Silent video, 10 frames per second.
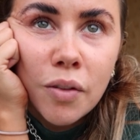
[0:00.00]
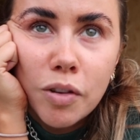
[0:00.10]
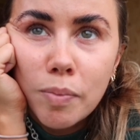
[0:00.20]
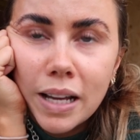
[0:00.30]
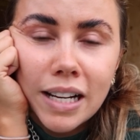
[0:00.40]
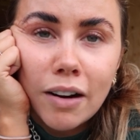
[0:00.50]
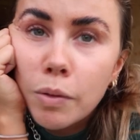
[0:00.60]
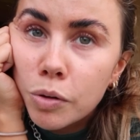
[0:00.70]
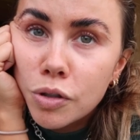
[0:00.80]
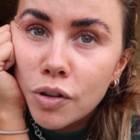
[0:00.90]
We've played
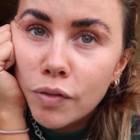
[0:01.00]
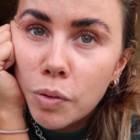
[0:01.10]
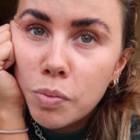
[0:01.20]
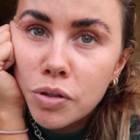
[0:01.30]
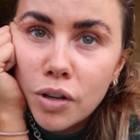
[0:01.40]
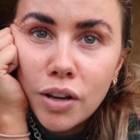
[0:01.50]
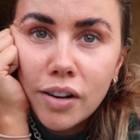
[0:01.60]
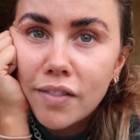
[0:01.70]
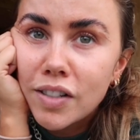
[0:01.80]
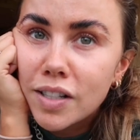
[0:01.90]
Harry Potter Trivial
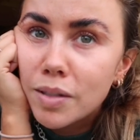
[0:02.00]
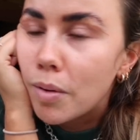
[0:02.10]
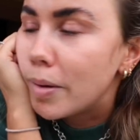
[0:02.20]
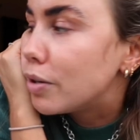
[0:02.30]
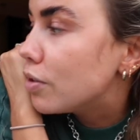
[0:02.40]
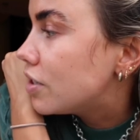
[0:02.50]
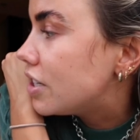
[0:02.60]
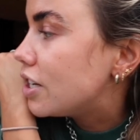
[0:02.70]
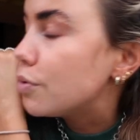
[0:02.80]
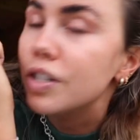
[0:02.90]
Pursuit. I've done some of my cross
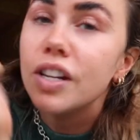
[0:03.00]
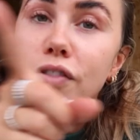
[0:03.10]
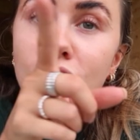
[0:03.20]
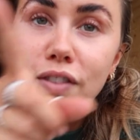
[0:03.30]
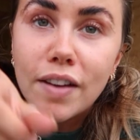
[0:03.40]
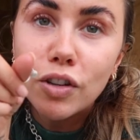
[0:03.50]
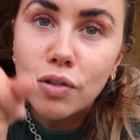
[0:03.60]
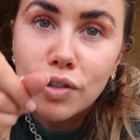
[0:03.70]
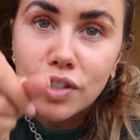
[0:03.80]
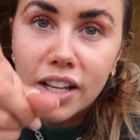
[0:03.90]
stitch, which if you've never
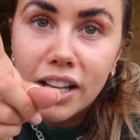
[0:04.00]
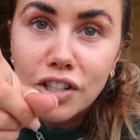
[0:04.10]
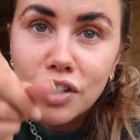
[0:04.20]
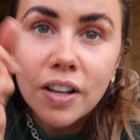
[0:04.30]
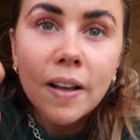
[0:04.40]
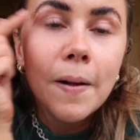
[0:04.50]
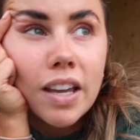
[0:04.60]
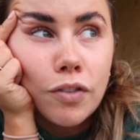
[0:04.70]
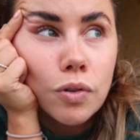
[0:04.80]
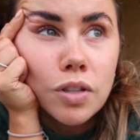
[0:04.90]
cross stitched,
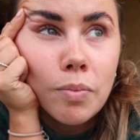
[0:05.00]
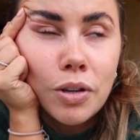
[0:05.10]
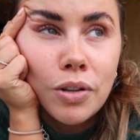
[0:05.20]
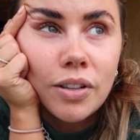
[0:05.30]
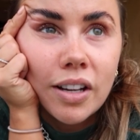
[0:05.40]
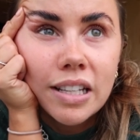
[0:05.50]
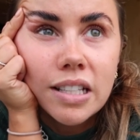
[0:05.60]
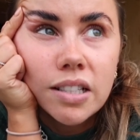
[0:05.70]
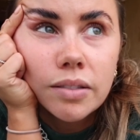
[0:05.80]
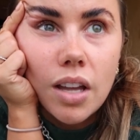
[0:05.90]
if you're someone who
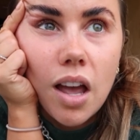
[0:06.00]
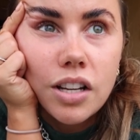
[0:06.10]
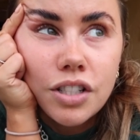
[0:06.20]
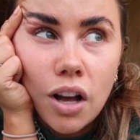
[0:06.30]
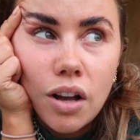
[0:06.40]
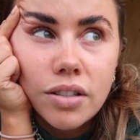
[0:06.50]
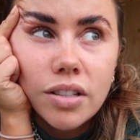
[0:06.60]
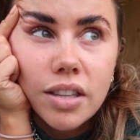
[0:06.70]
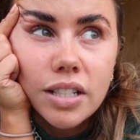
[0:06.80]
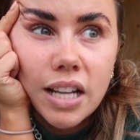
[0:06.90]
likes a
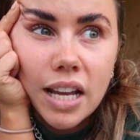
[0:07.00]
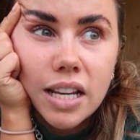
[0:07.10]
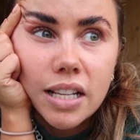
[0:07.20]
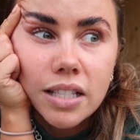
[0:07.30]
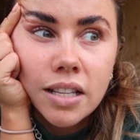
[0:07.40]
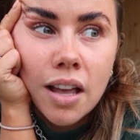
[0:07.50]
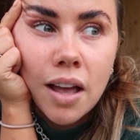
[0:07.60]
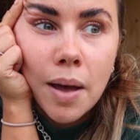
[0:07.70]
task that takes